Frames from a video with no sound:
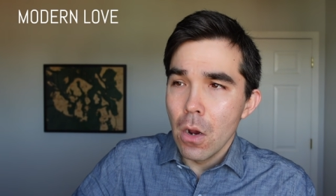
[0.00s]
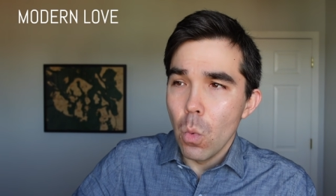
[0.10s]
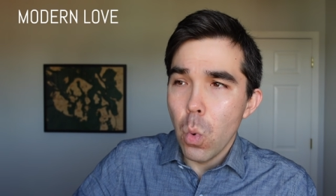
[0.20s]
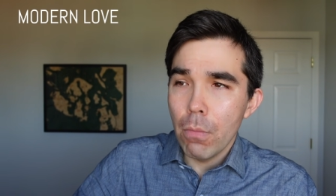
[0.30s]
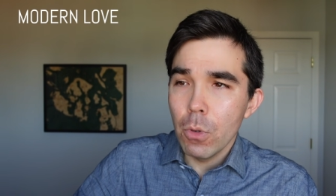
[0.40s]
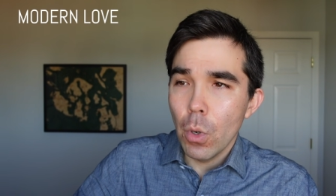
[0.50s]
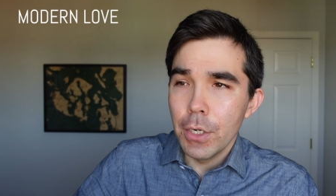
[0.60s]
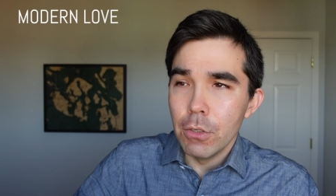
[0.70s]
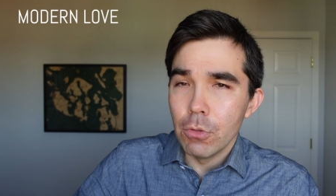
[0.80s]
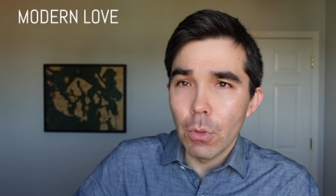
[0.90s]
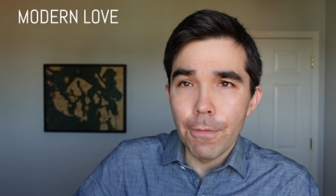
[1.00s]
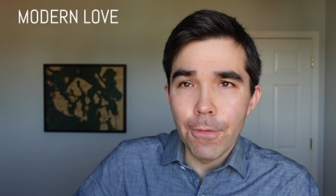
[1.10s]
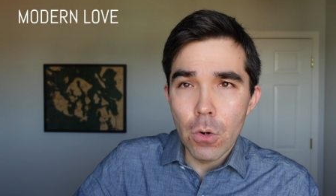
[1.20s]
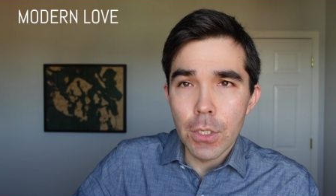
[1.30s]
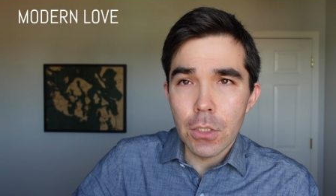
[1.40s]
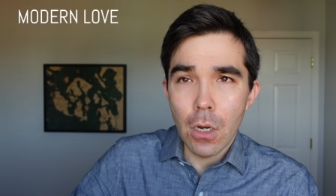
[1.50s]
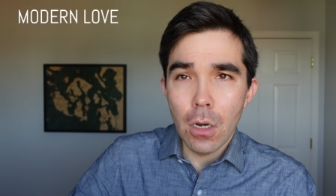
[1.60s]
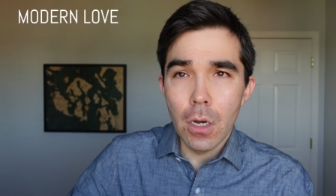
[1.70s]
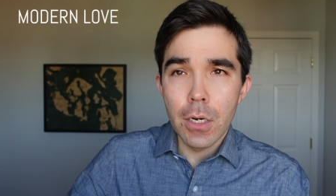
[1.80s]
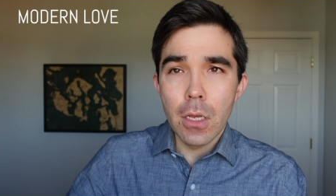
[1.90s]
What we want to do is we want to focus
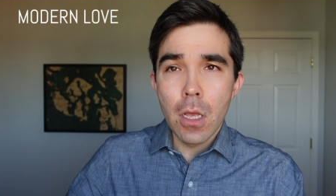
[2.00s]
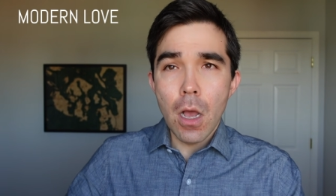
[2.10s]
on